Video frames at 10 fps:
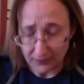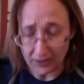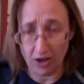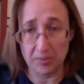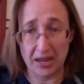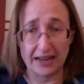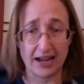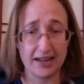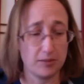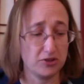and I
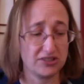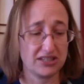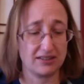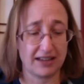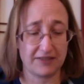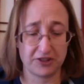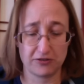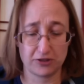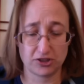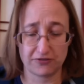am using the
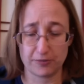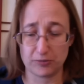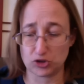leftovers from the